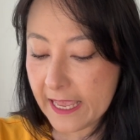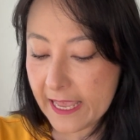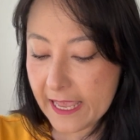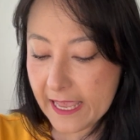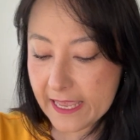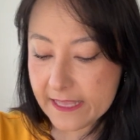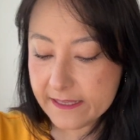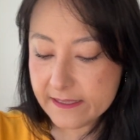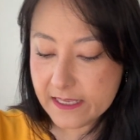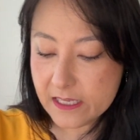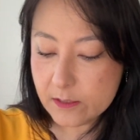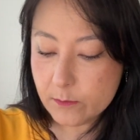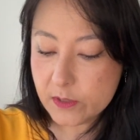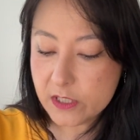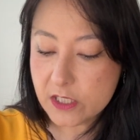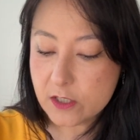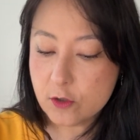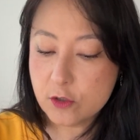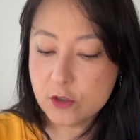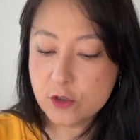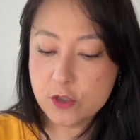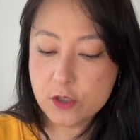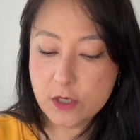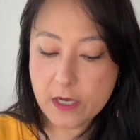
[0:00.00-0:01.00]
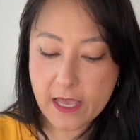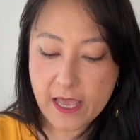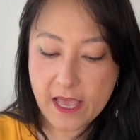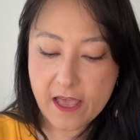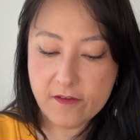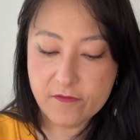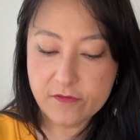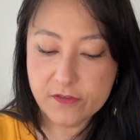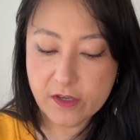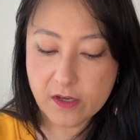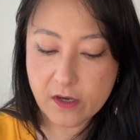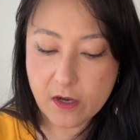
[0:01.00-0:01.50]
And then we are going to
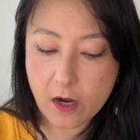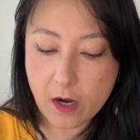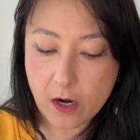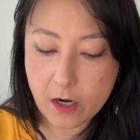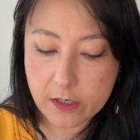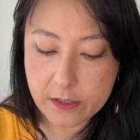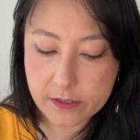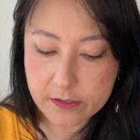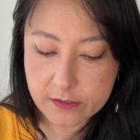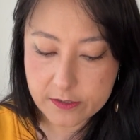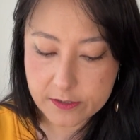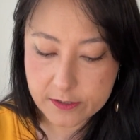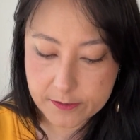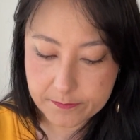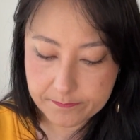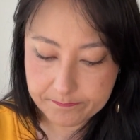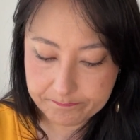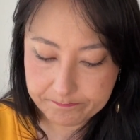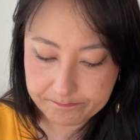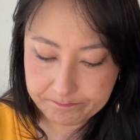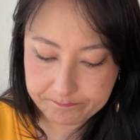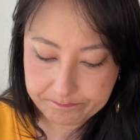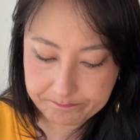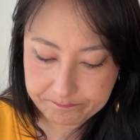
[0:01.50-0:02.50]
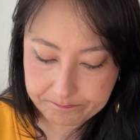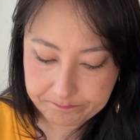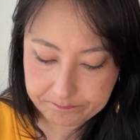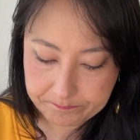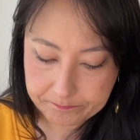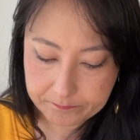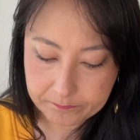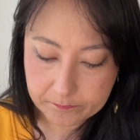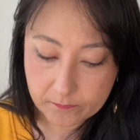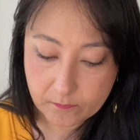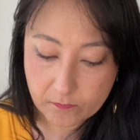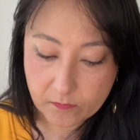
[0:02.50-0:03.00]
have the cards.
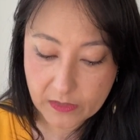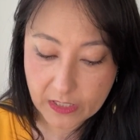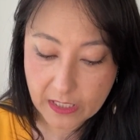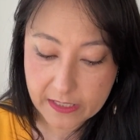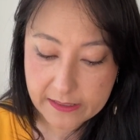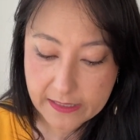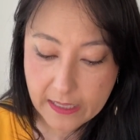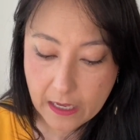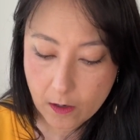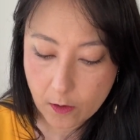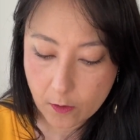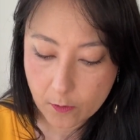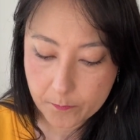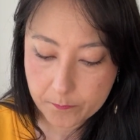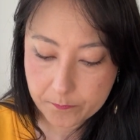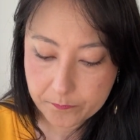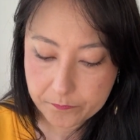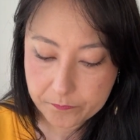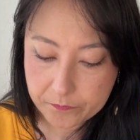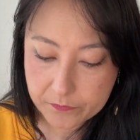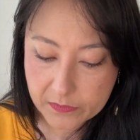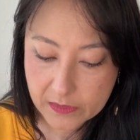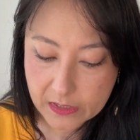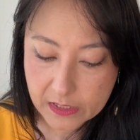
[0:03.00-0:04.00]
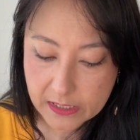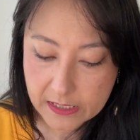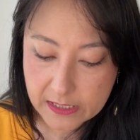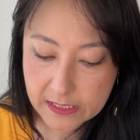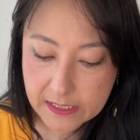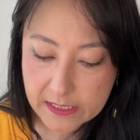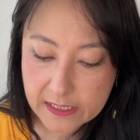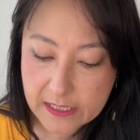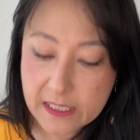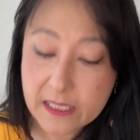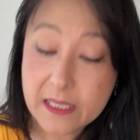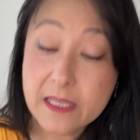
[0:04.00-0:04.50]
Now,
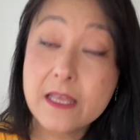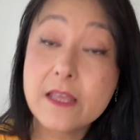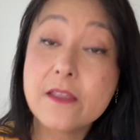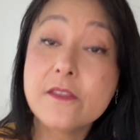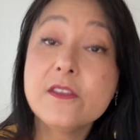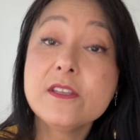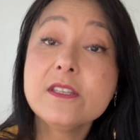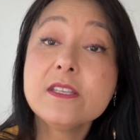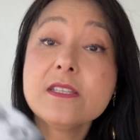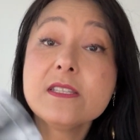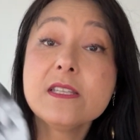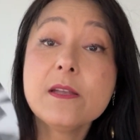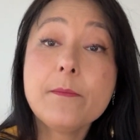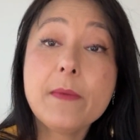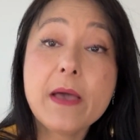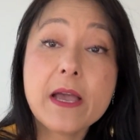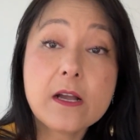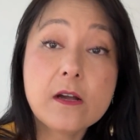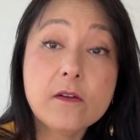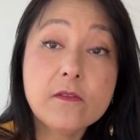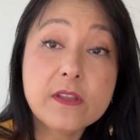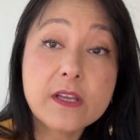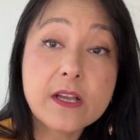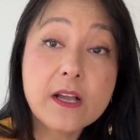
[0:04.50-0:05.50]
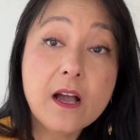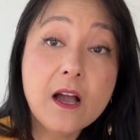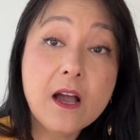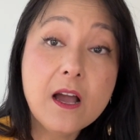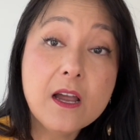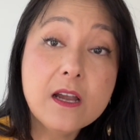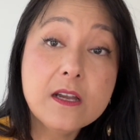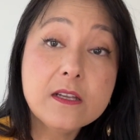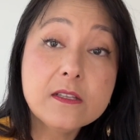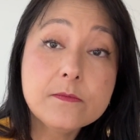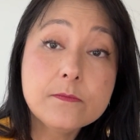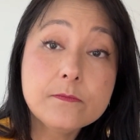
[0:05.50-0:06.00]
this is the back of the
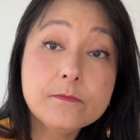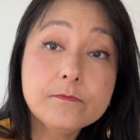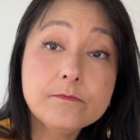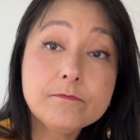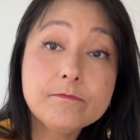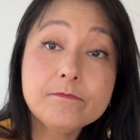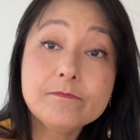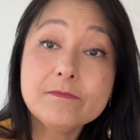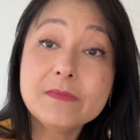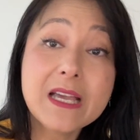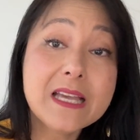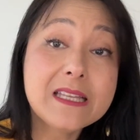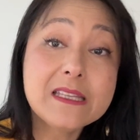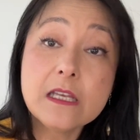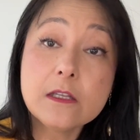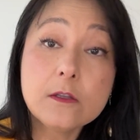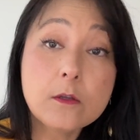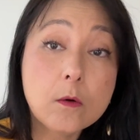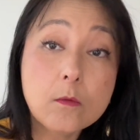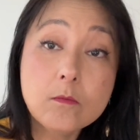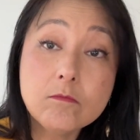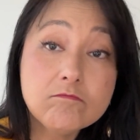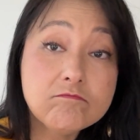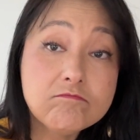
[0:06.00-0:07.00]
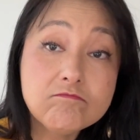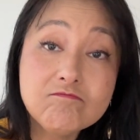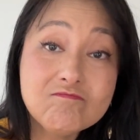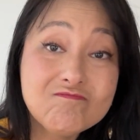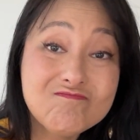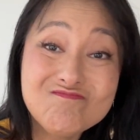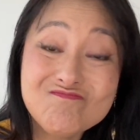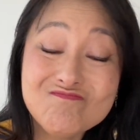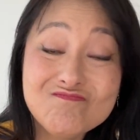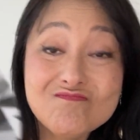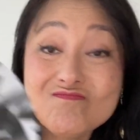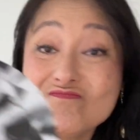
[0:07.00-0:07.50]
card, and I don't
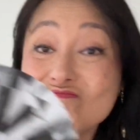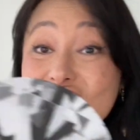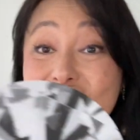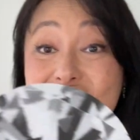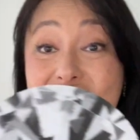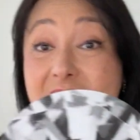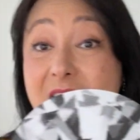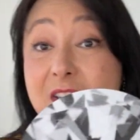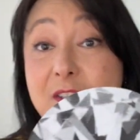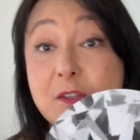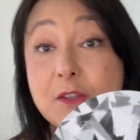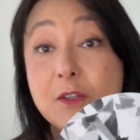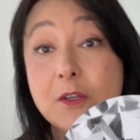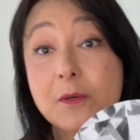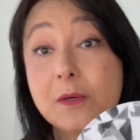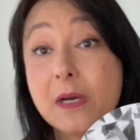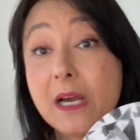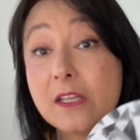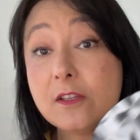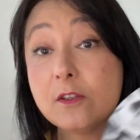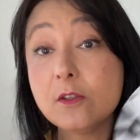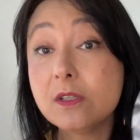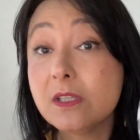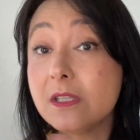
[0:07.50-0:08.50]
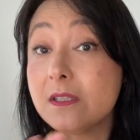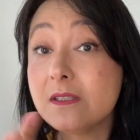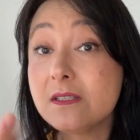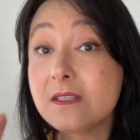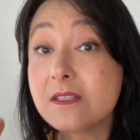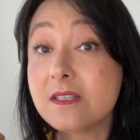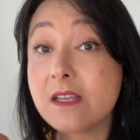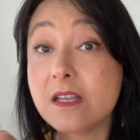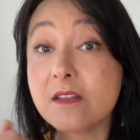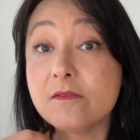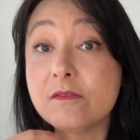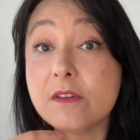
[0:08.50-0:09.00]
know. I don't
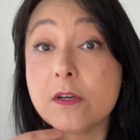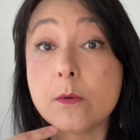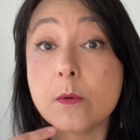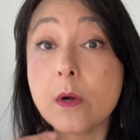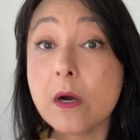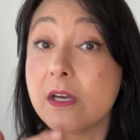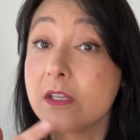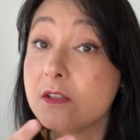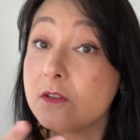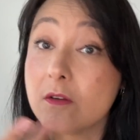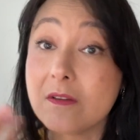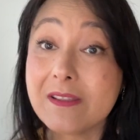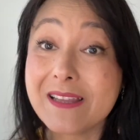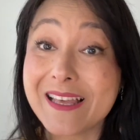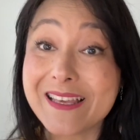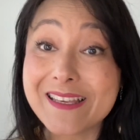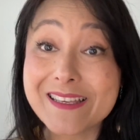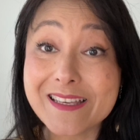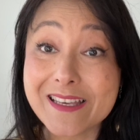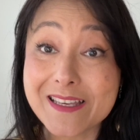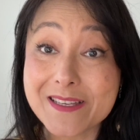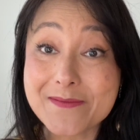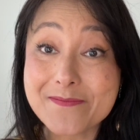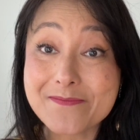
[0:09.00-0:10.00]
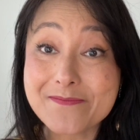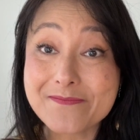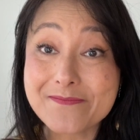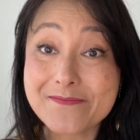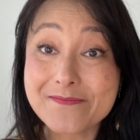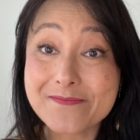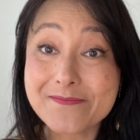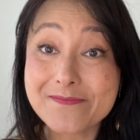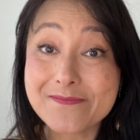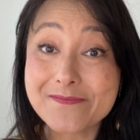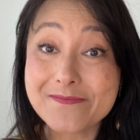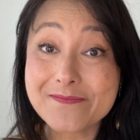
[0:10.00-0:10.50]
understand very well. I don't like it.
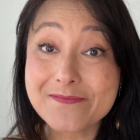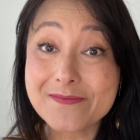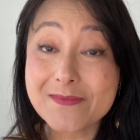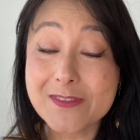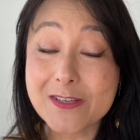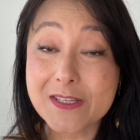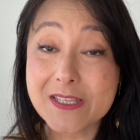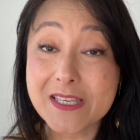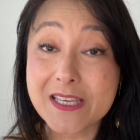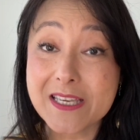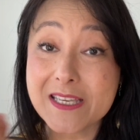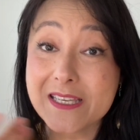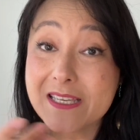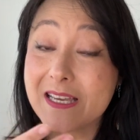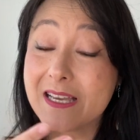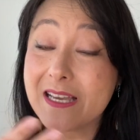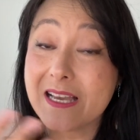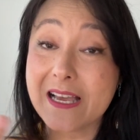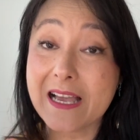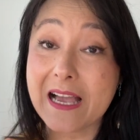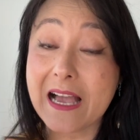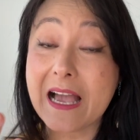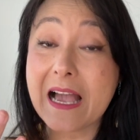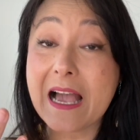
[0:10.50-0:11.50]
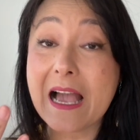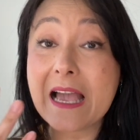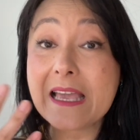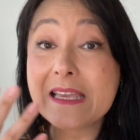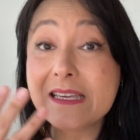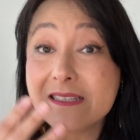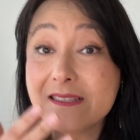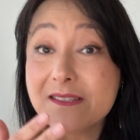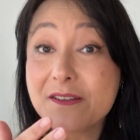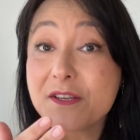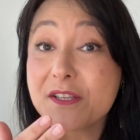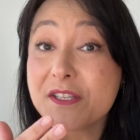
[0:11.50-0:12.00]
Okay, I
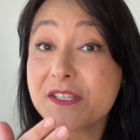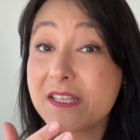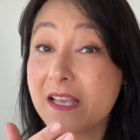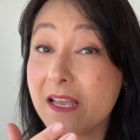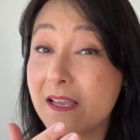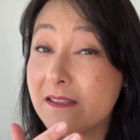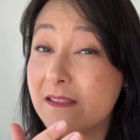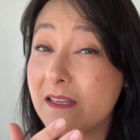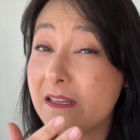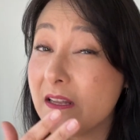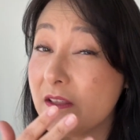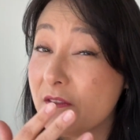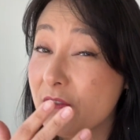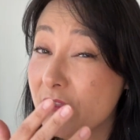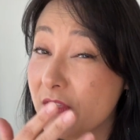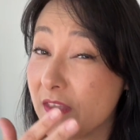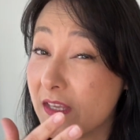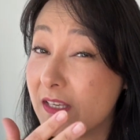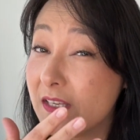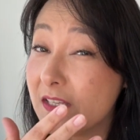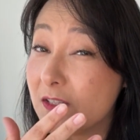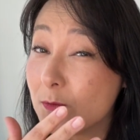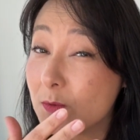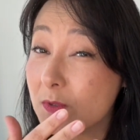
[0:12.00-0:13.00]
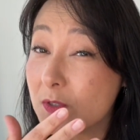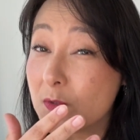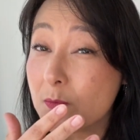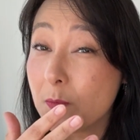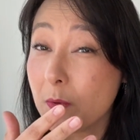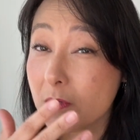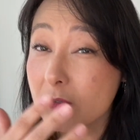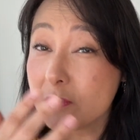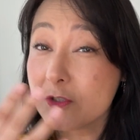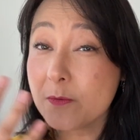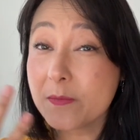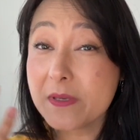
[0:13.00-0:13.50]
understand that I think it was
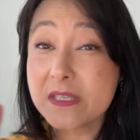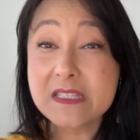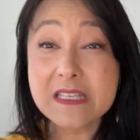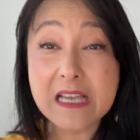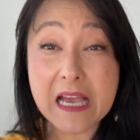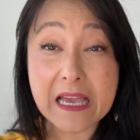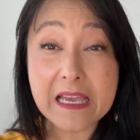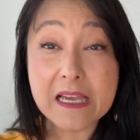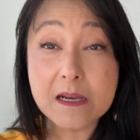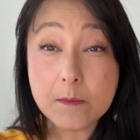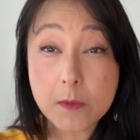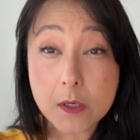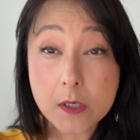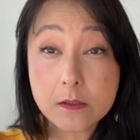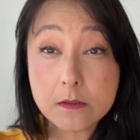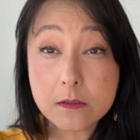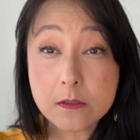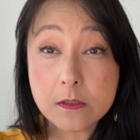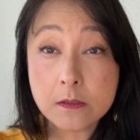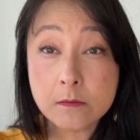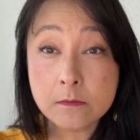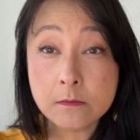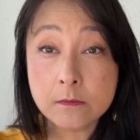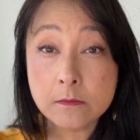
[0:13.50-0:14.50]
supposed to be a diamond,